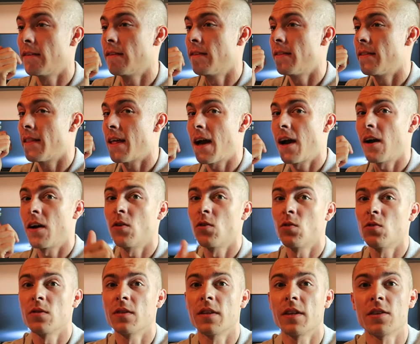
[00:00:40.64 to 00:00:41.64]

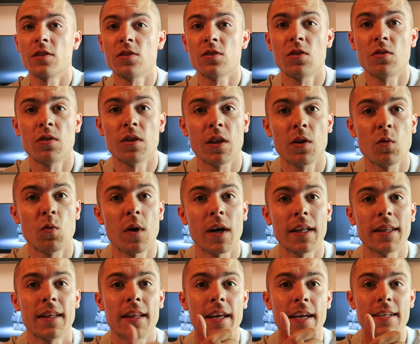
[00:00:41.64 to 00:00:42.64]
now there's only
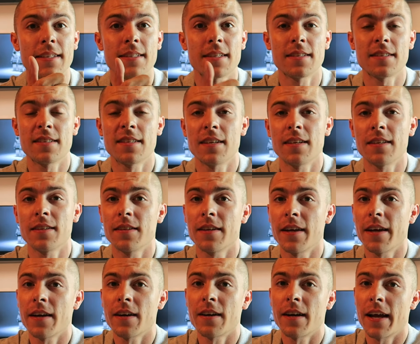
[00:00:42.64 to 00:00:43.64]
one SSD in
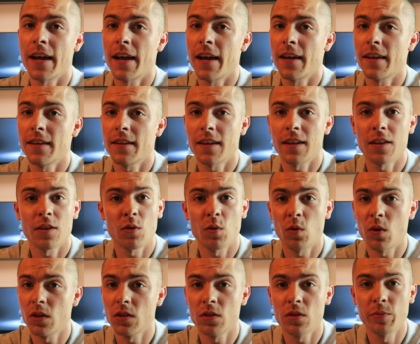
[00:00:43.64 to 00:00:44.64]
there, and I
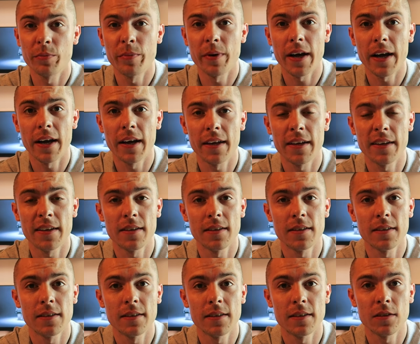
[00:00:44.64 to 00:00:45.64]
don't want to buy
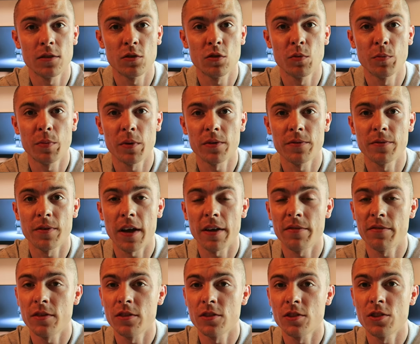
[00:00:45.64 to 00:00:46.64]

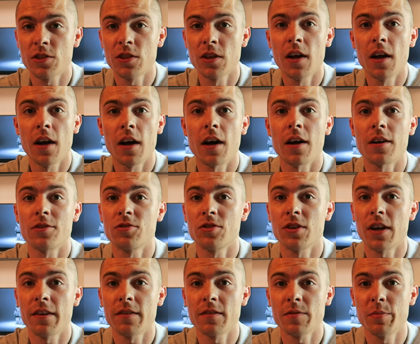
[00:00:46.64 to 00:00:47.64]
2.5 inch hard
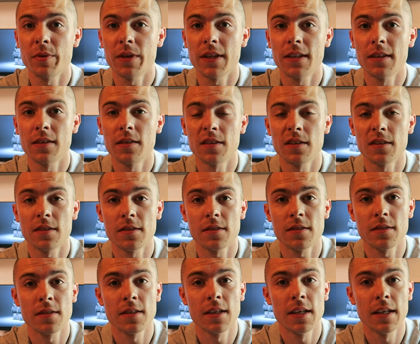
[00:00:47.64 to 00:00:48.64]
drives
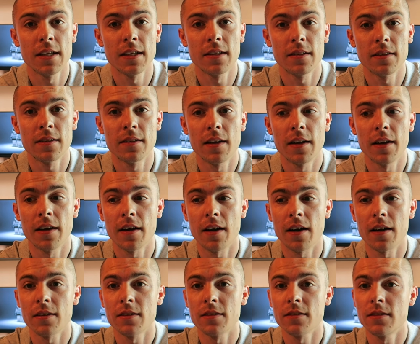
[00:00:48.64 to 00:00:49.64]
because there
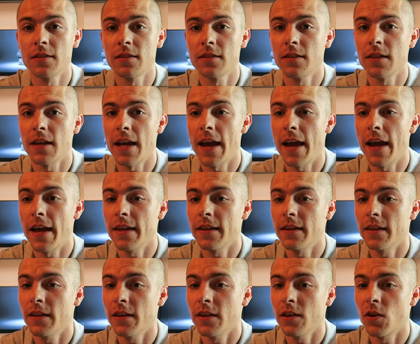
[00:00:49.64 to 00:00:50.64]
aren't
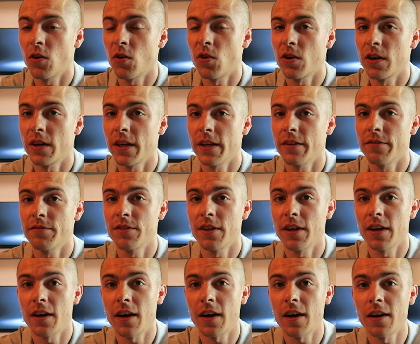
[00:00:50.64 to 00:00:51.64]
any, or if
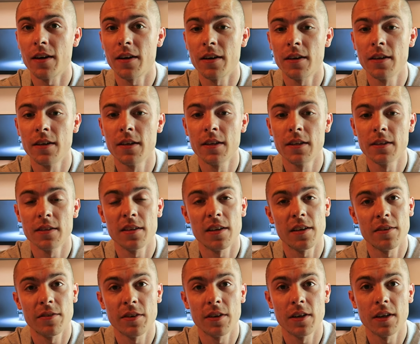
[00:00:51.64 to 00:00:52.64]
there are,
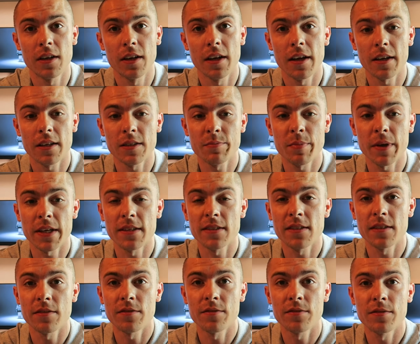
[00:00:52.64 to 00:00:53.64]
they're really
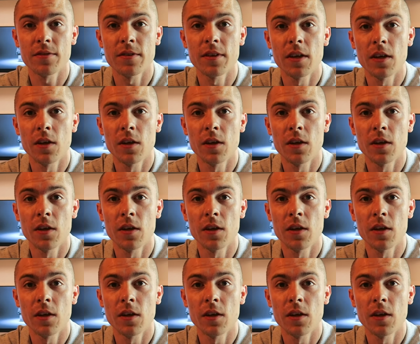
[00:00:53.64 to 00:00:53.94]
expensive